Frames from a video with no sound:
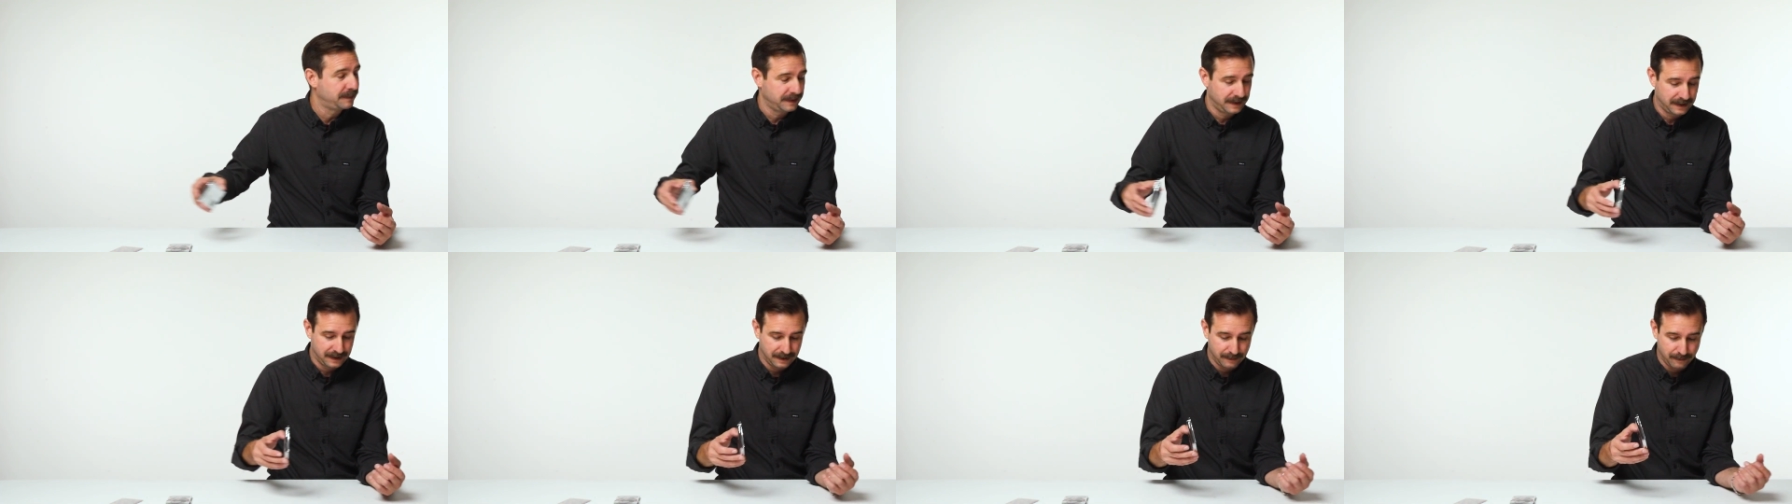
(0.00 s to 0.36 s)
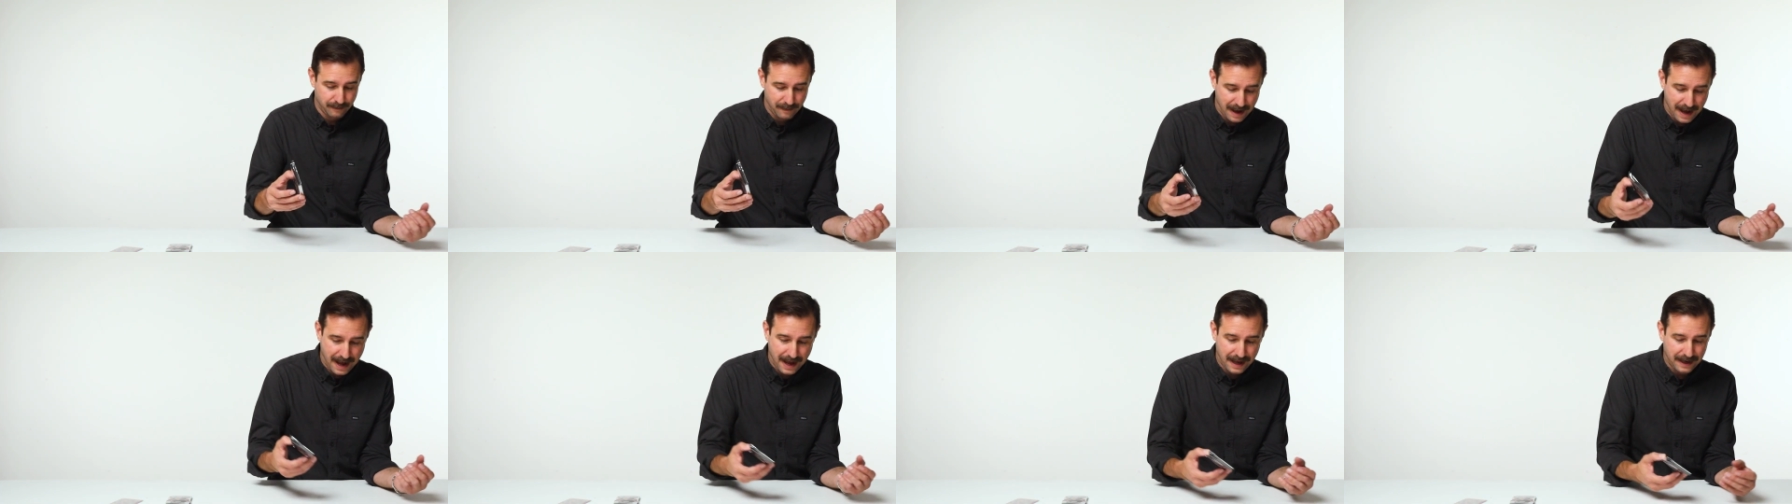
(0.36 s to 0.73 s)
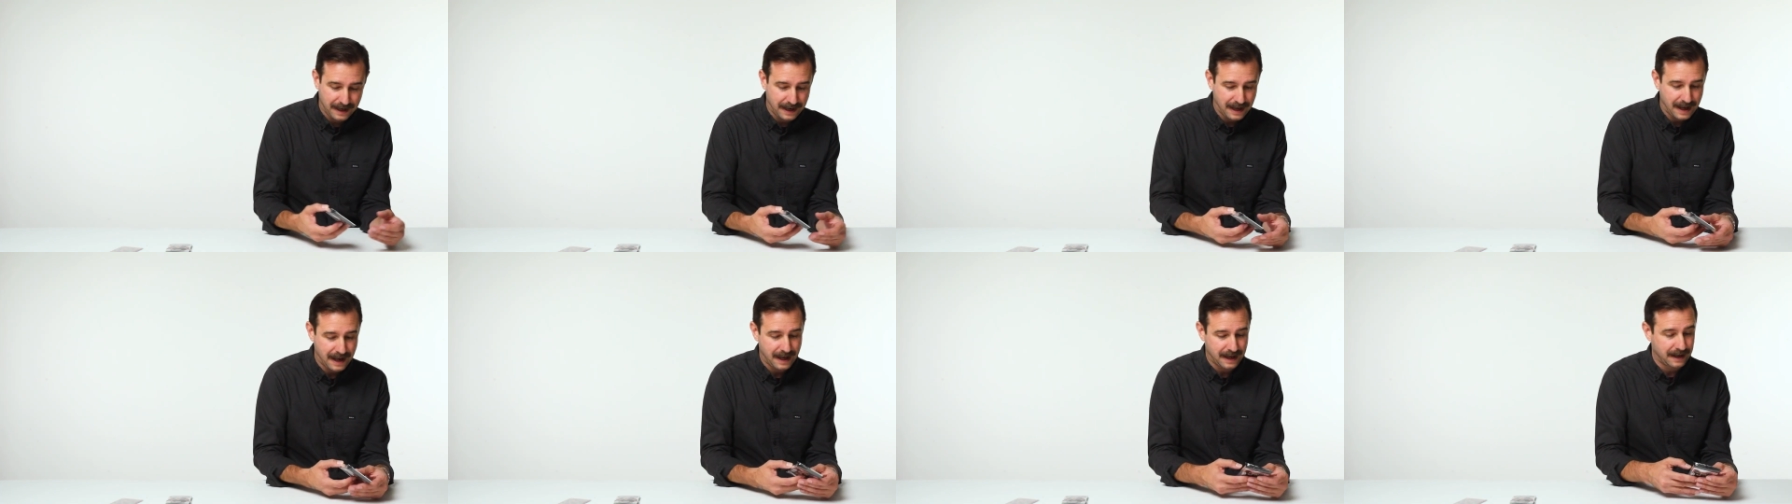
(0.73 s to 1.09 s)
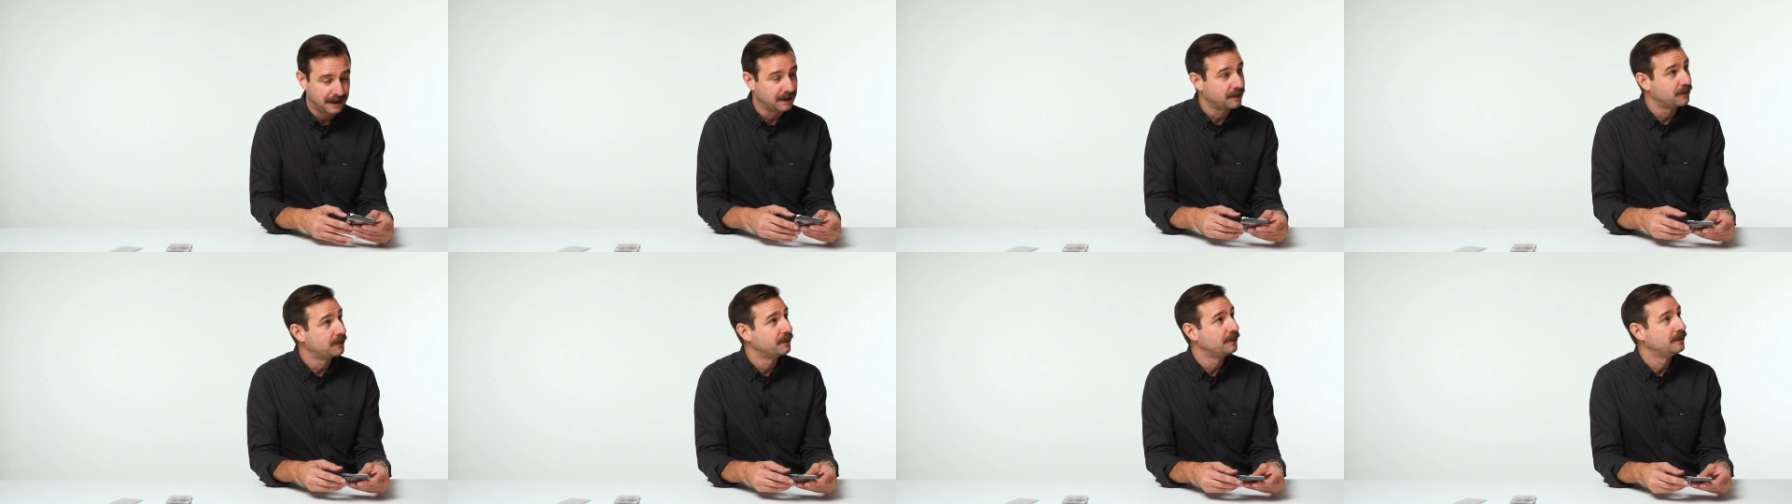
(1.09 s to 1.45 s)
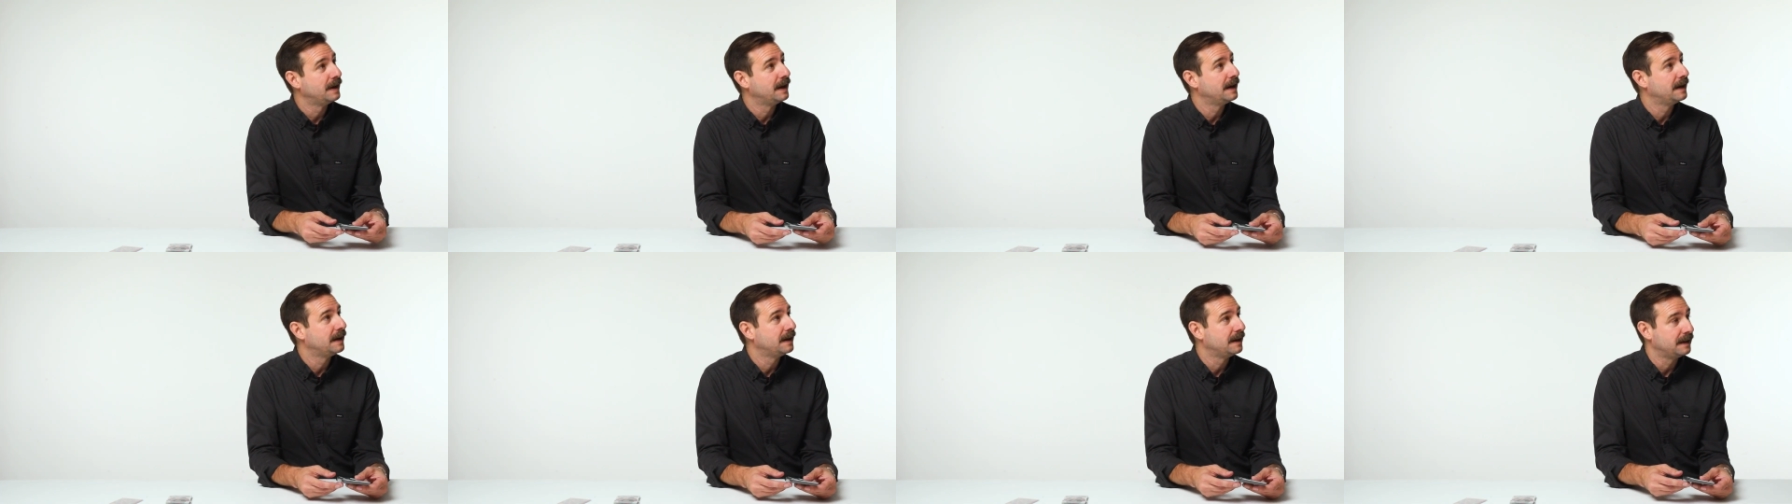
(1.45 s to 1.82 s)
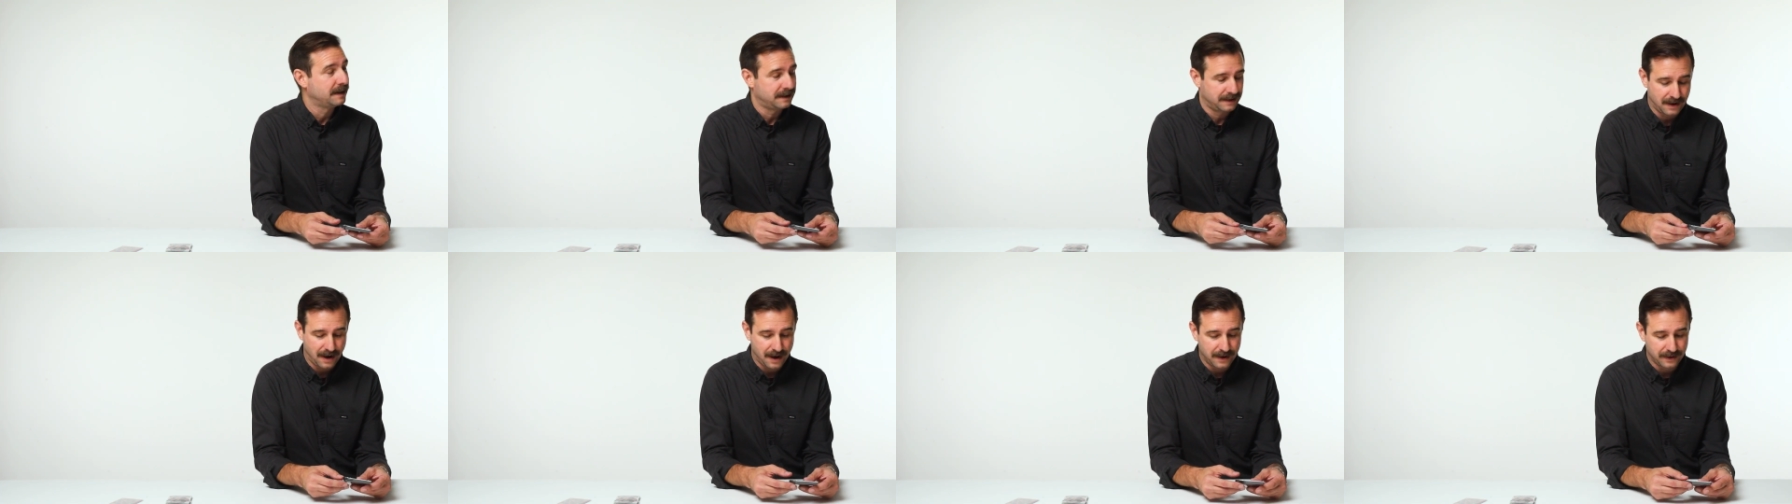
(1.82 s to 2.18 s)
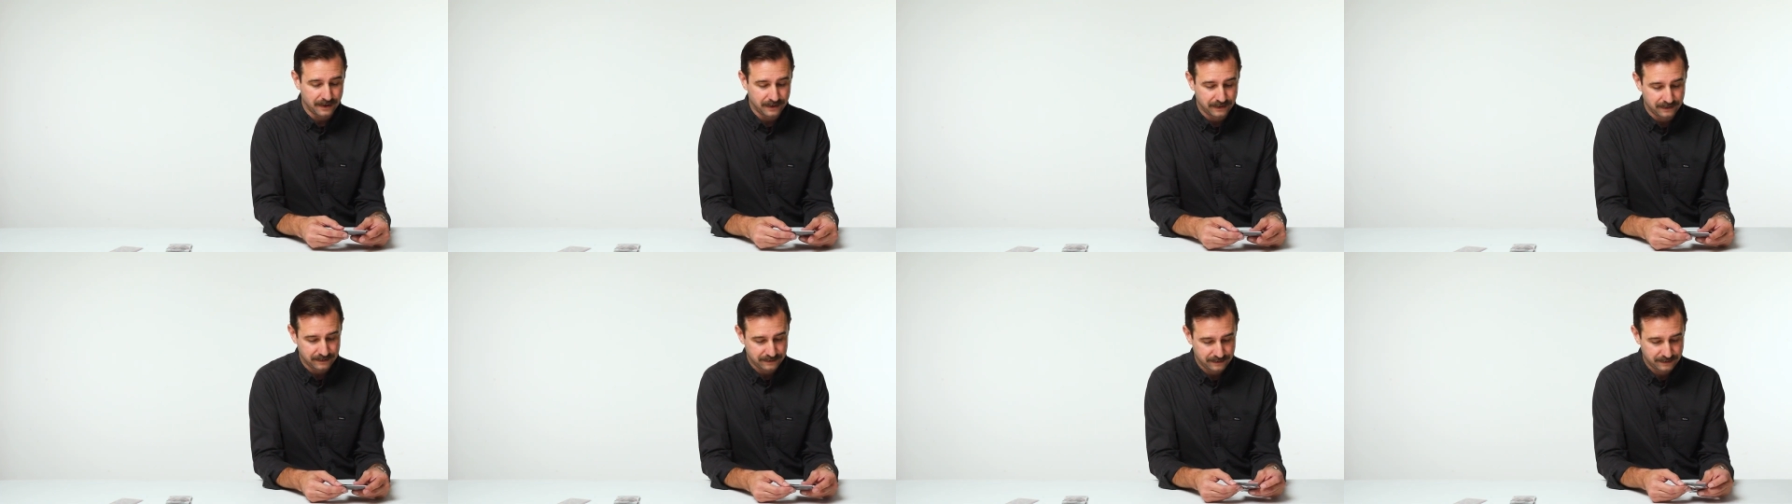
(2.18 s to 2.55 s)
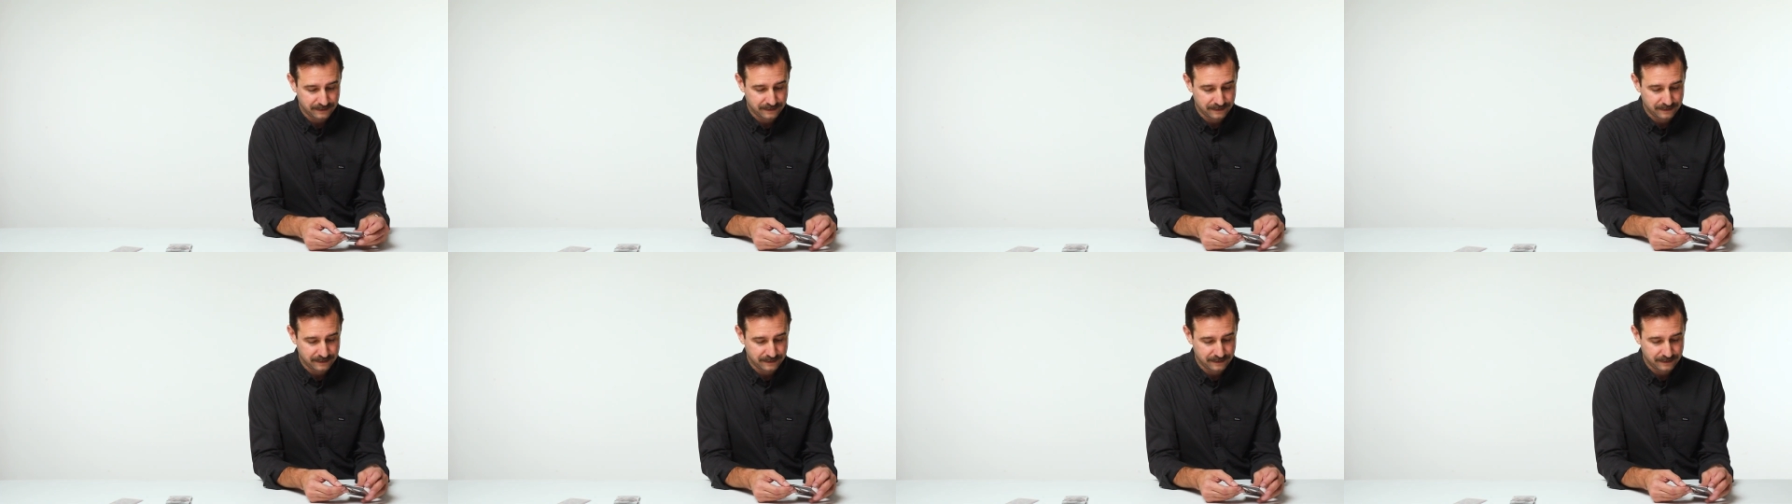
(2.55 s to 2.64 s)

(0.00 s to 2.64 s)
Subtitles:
be mad at an auto,